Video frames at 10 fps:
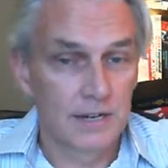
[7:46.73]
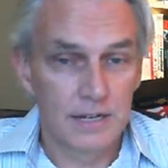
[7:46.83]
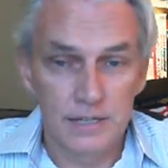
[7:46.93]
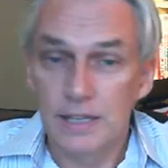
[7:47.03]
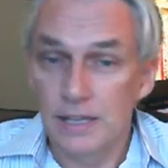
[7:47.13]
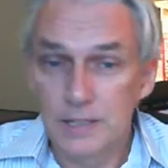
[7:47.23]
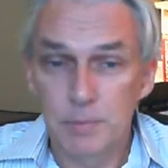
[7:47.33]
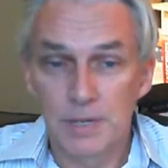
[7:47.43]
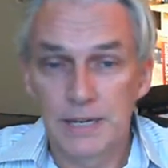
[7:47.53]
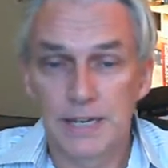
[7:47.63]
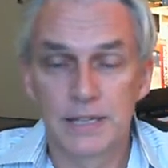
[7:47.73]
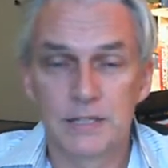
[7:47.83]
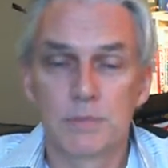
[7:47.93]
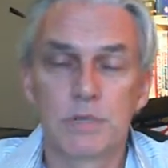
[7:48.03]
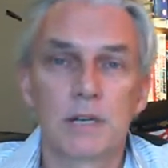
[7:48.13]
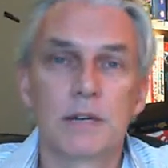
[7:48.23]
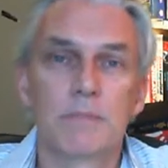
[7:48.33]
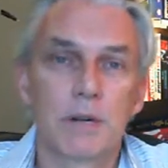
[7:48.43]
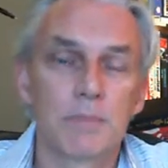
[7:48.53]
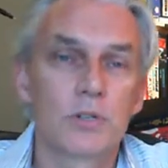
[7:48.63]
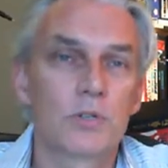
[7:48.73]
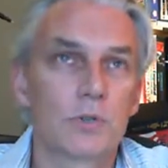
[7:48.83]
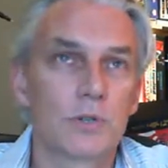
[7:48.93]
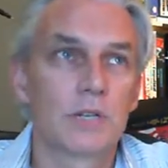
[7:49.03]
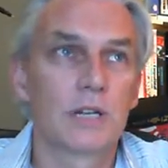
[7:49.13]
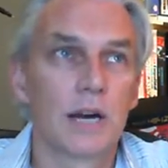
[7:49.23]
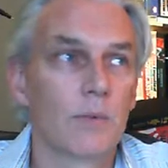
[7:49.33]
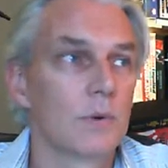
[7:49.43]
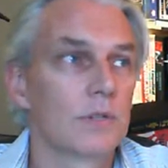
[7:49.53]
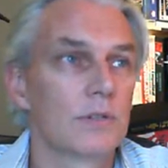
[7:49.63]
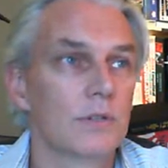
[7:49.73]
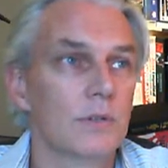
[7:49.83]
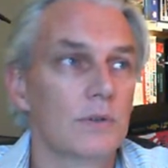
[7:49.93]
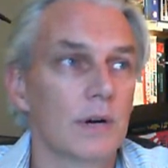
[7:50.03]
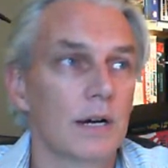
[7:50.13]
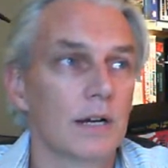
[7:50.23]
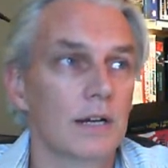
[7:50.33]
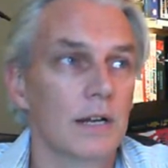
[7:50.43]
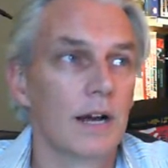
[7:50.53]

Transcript: Because I'd like to play it again sometime, but I'm not sure that I want to uh,